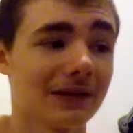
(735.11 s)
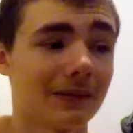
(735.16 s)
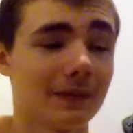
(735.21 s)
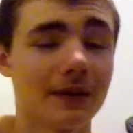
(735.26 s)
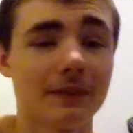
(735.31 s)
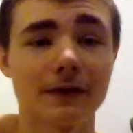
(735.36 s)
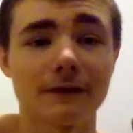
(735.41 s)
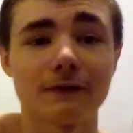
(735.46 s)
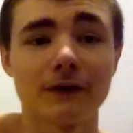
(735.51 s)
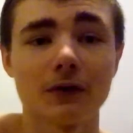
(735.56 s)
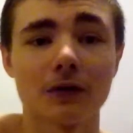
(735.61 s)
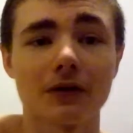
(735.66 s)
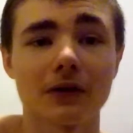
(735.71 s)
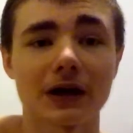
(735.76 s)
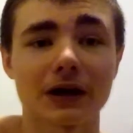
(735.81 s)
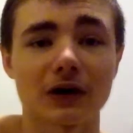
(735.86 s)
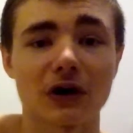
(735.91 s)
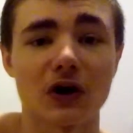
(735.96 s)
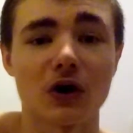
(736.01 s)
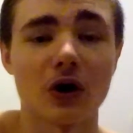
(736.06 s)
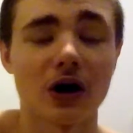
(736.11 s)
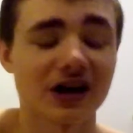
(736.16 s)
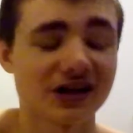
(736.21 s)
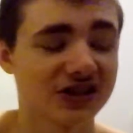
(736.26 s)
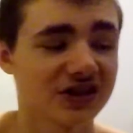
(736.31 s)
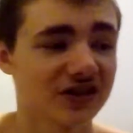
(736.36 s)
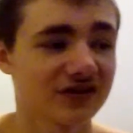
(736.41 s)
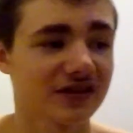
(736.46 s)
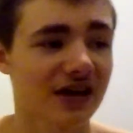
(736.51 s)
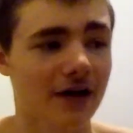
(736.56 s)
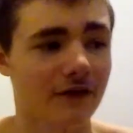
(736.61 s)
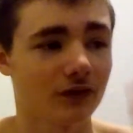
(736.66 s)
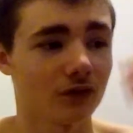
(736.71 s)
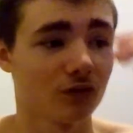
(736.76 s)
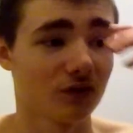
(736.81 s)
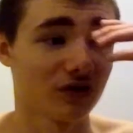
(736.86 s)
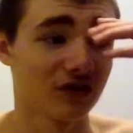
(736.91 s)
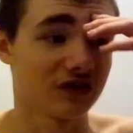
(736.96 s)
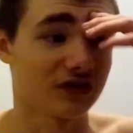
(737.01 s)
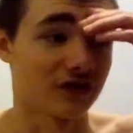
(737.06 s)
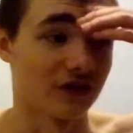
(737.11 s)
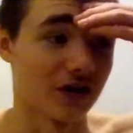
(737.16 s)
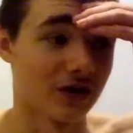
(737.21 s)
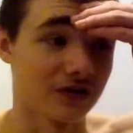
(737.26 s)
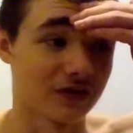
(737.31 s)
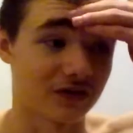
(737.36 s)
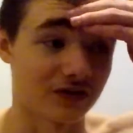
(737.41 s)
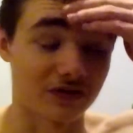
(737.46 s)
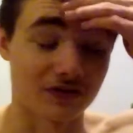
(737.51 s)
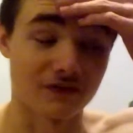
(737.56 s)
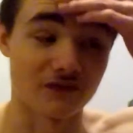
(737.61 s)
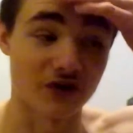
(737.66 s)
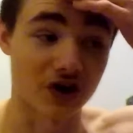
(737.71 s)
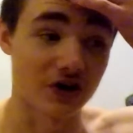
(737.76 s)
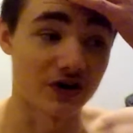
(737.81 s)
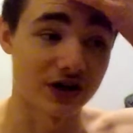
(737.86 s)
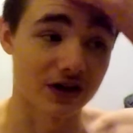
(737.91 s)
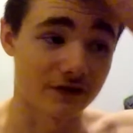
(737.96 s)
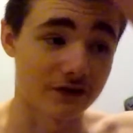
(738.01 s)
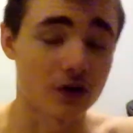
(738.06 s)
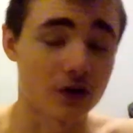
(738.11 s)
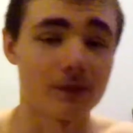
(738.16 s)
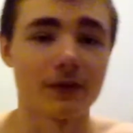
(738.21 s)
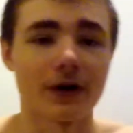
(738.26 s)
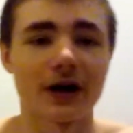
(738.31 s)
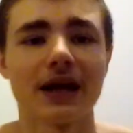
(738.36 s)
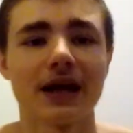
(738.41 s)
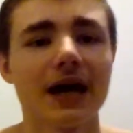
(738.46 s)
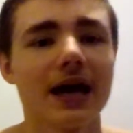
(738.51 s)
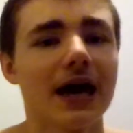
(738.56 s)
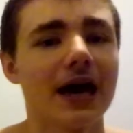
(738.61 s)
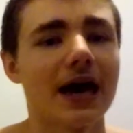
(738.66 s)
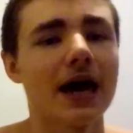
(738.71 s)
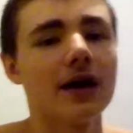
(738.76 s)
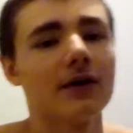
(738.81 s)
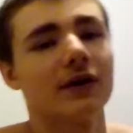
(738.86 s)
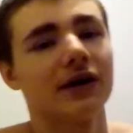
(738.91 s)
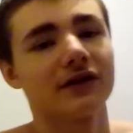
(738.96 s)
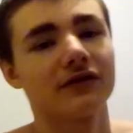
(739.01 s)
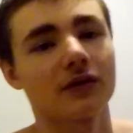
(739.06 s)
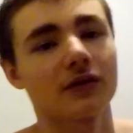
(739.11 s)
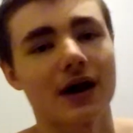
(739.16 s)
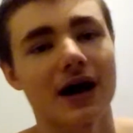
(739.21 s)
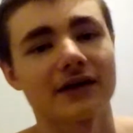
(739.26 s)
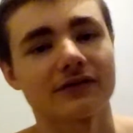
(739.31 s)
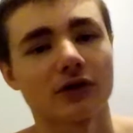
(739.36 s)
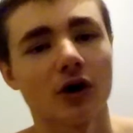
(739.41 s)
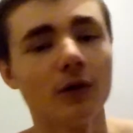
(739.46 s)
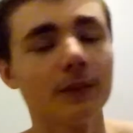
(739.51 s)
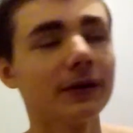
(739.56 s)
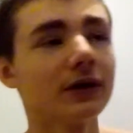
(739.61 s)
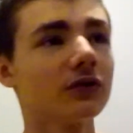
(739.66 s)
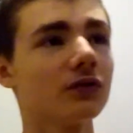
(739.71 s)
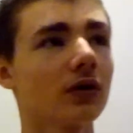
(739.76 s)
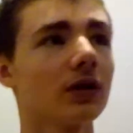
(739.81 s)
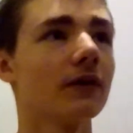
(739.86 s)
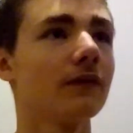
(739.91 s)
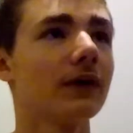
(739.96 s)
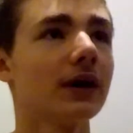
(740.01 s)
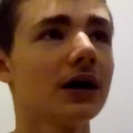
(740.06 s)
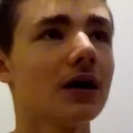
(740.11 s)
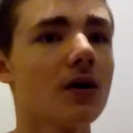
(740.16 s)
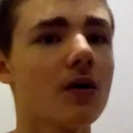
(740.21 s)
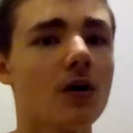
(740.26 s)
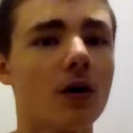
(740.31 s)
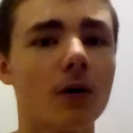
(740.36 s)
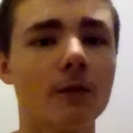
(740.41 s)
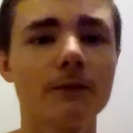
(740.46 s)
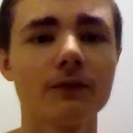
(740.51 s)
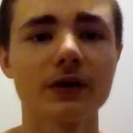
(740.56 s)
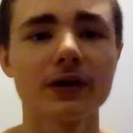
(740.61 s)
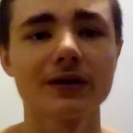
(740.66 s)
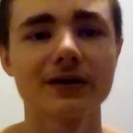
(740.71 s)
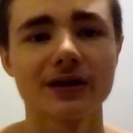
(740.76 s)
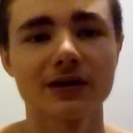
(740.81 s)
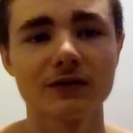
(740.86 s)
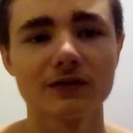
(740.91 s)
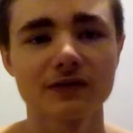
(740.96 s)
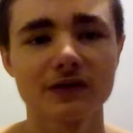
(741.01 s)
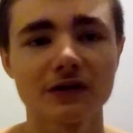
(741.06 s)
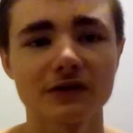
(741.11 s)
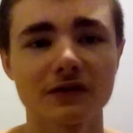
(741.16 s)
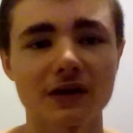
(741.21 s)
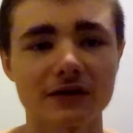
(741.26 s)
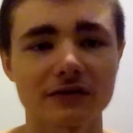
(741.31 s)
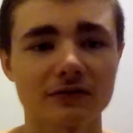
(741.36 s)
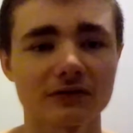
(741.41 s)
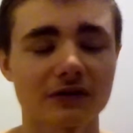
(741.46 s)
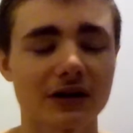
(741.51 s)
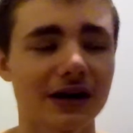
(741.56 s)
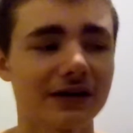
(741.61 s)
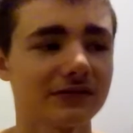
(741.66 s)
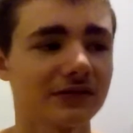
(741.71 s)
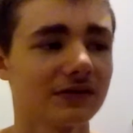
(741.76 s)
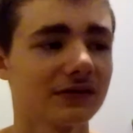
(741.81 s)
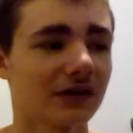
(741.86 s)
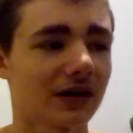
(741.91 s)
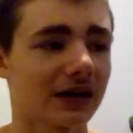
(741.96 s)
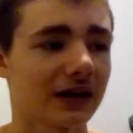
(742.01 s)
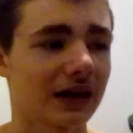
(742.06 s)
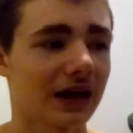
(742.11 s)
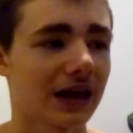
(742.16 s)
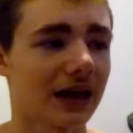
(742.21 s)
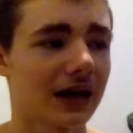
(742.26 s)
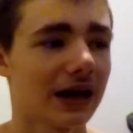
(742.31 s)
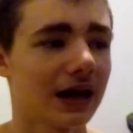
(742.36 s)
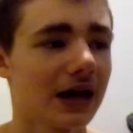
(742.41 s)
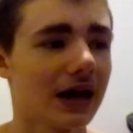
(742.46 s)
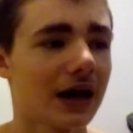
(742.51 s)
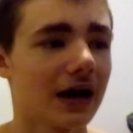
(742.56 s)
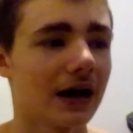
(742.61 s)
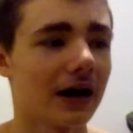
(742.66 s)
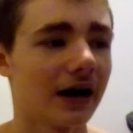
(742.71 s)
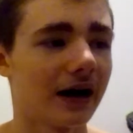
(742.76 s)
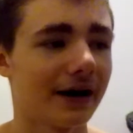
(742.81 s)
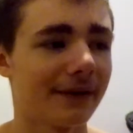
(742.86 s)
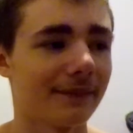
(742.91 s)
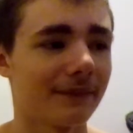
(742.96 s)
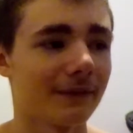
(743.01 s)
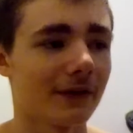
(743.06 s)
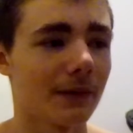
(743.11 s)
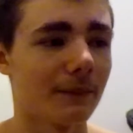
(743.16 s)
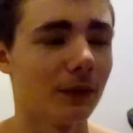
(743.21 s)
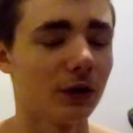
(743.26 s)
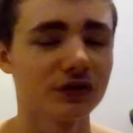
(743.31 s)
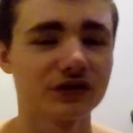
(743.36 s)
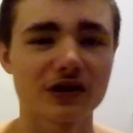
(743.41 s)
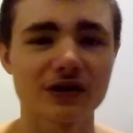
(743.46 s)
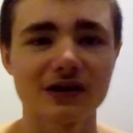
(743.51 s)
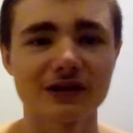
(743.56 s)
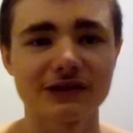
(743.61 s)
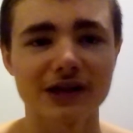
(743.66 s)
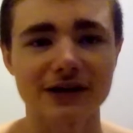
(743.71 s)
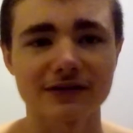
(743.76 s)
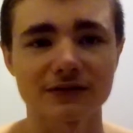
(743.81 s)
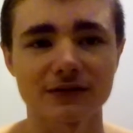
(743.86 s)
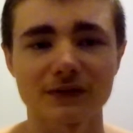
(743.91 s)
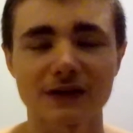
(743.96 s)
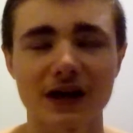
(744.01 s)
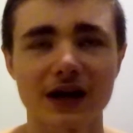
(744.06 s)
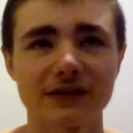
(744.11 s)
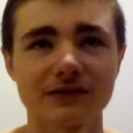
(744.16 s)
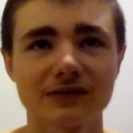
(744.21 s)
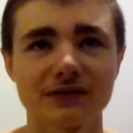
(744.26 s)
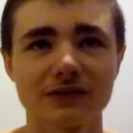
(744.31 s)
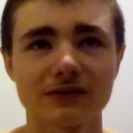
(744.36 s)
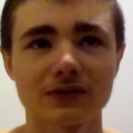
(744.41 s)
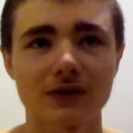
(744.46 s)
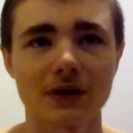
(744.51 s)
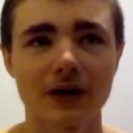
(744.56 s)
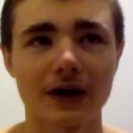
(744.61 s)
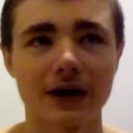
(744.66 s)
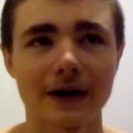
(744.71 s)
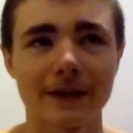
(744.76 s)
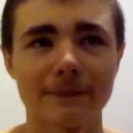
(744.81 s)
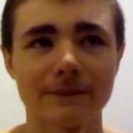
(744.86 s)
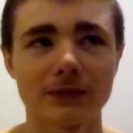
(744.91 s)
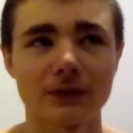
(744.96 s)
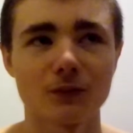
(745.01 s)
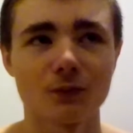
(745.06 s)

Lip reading: They made me feel like nauseous afterwards. They're very difficult. But anyways, though, guys, I hope you enjoyed the video. Hopefully you can use these exercises. Again, most of these exercises I